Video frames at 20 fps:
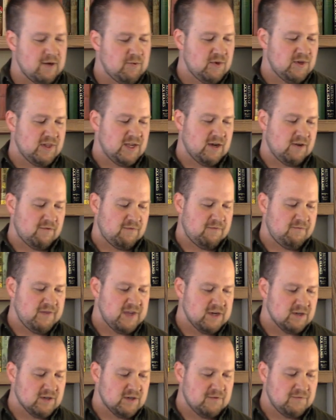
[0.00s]
without
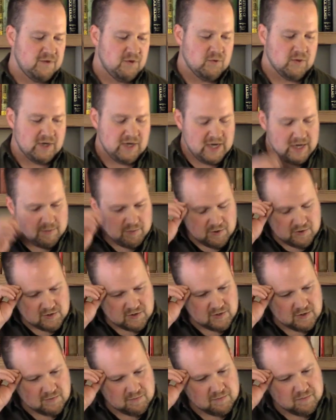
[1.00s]
fear if you were able
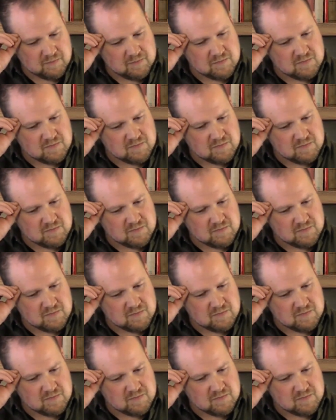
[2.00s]
to